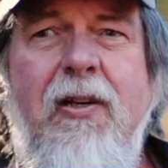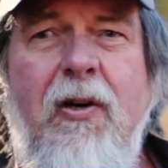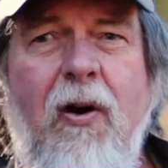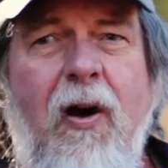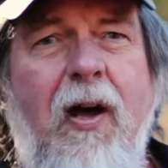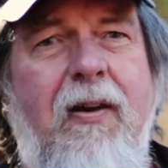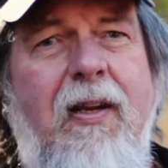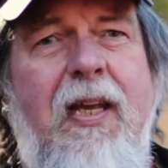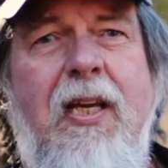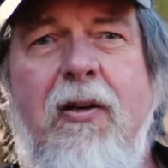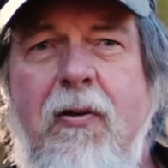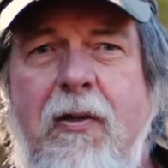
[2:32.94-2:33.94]
not
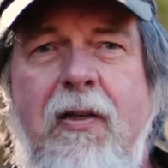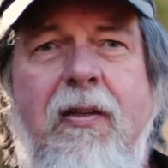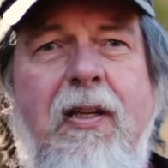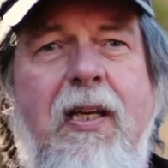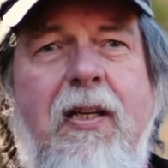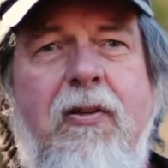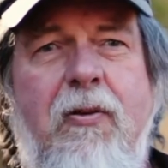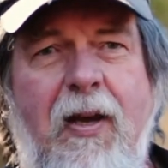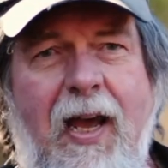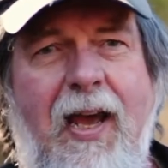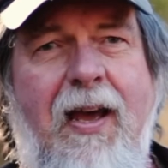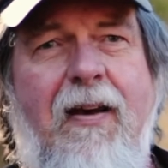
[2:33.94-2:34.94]
a good thing to
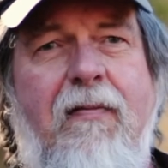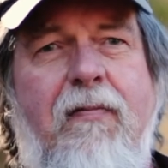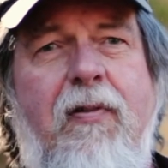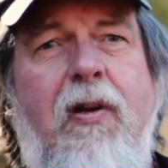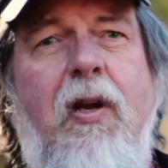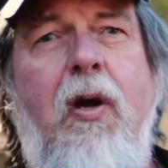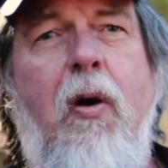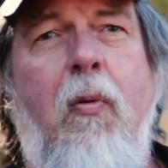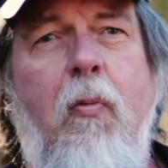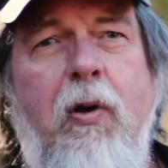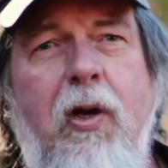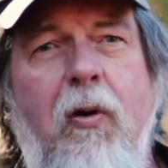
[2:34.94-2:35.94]
have.
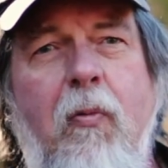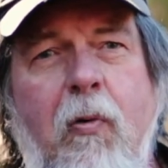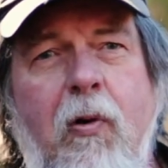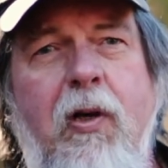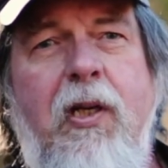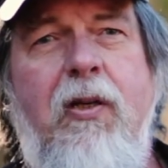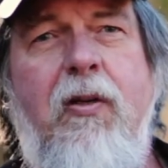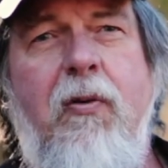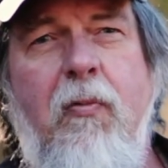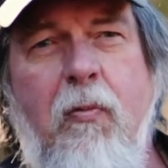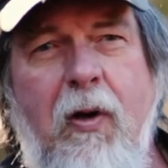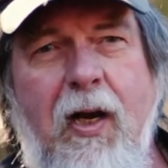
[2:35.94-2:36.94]
We are working
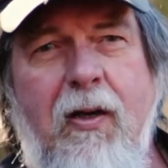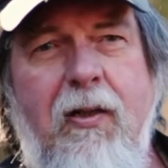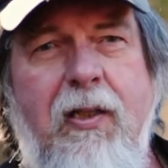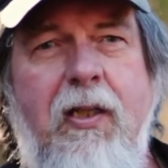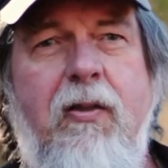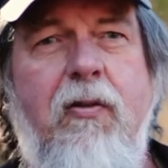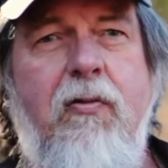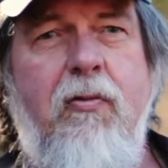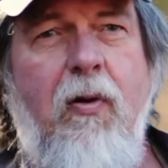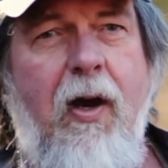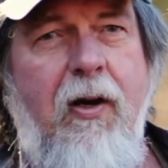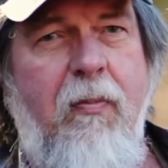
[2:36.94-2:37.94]
directly to
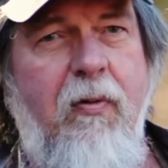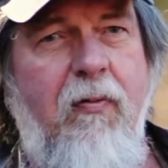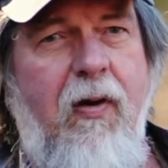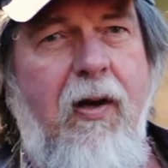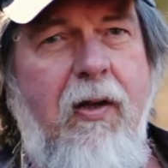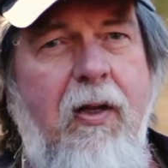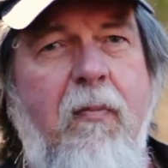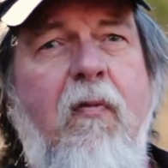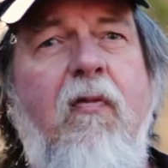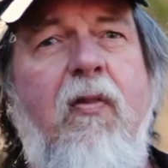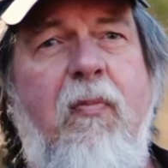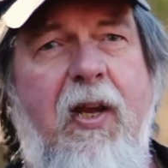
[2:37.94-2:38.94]
try to prevent them
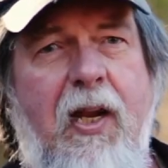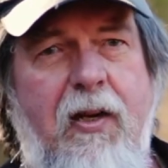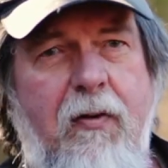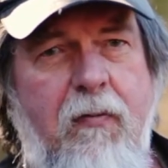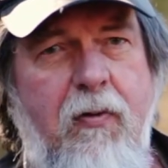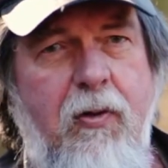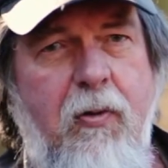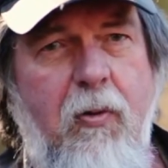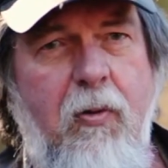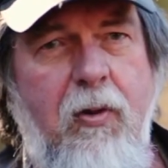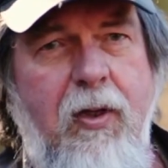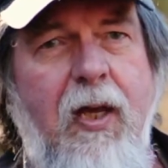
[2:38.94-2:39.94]
from getting a
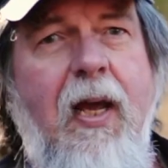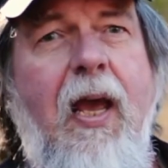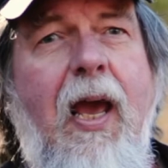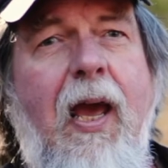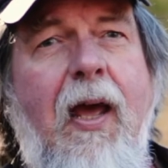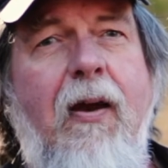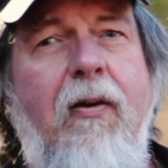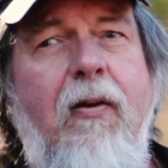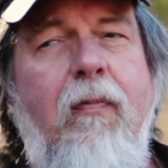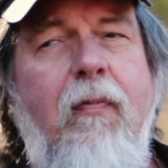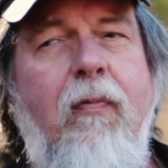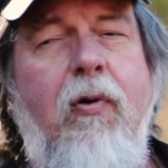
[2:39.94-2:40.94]
foothold and
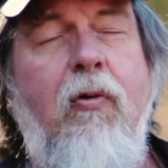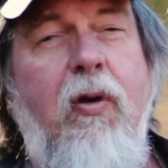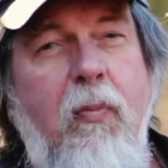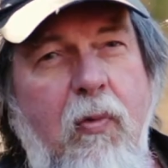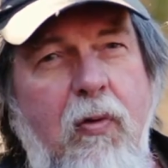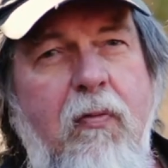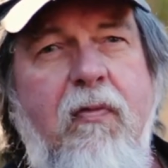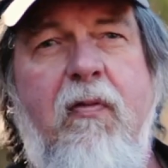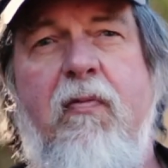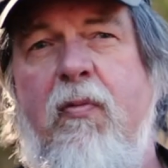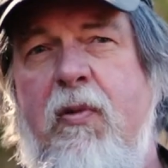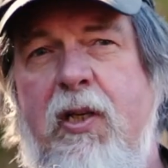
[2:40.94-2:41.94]
to remove them
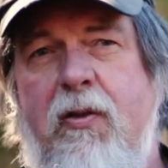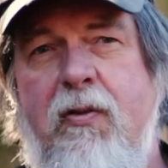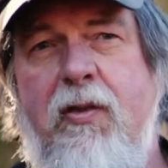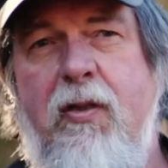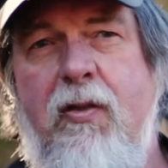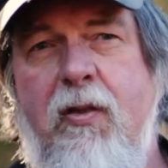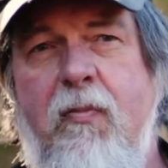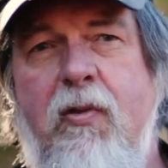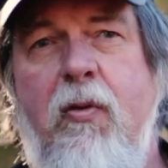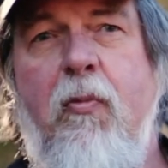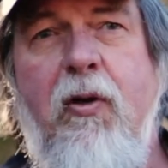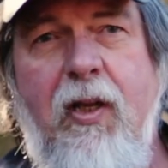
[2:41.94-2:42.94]
from ecosystems
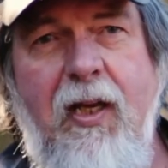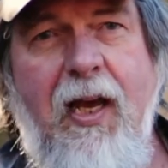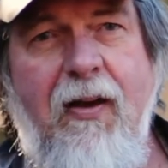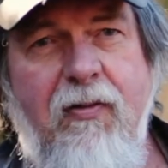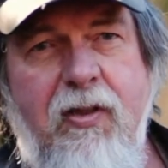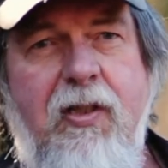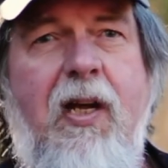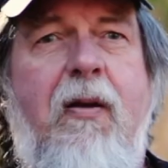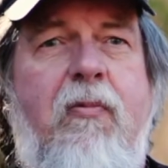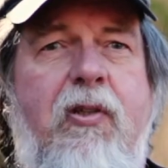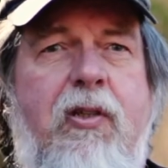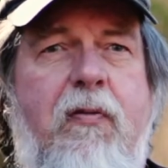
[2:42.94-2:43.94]
where they have
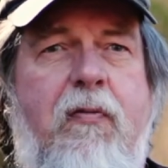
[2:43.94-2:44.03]
established a